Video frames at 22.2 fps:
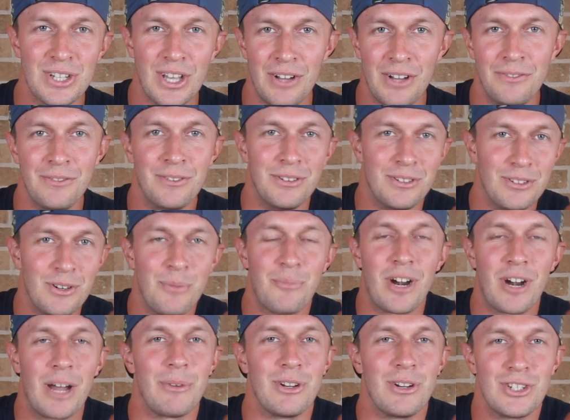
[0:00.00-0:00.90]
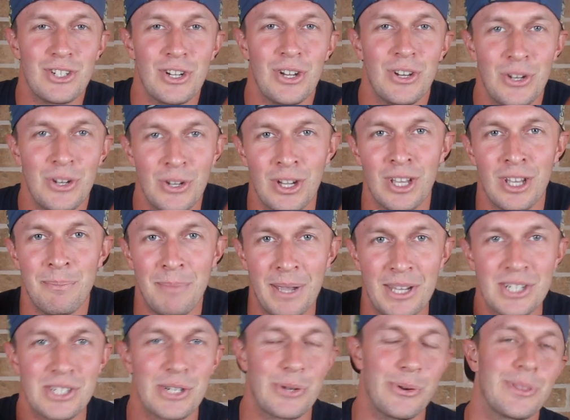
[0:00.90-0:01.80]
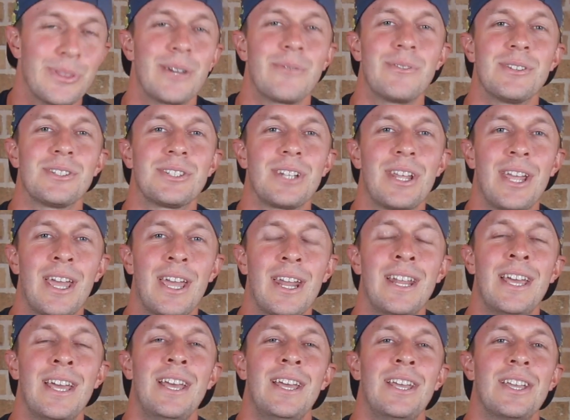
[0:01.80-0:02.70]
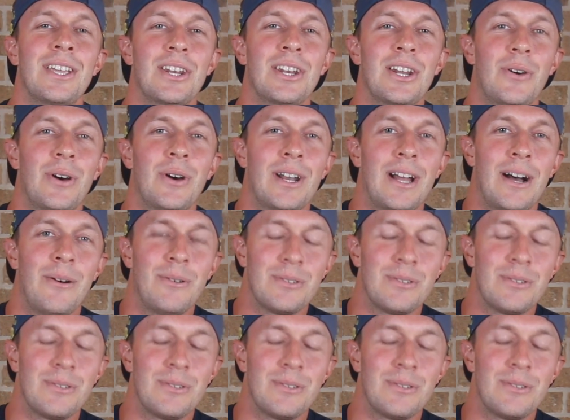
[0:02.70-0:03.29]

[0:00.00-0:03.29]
of you probably shouldn't do it, basically what they were saying, you know what, I